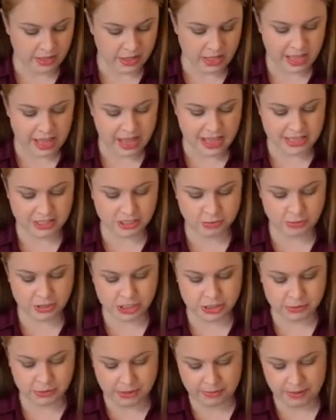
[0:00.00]
And so we
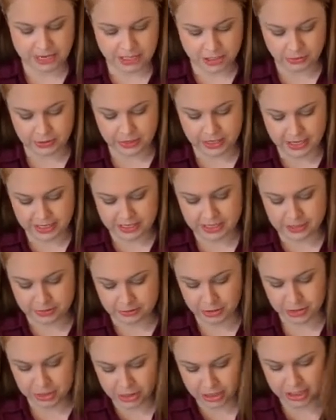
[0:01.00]
just want to make sure we get some
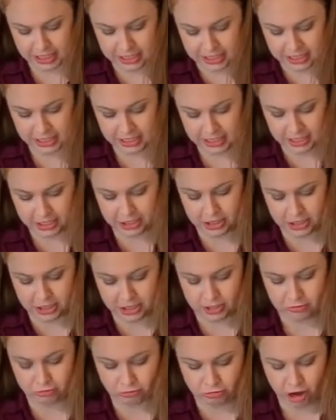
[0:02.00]

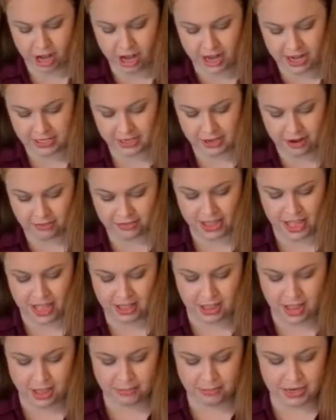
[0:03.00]
good rind off
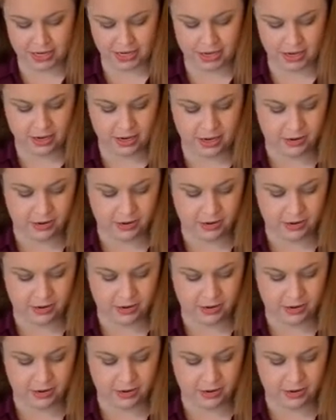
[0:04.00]
that lemon.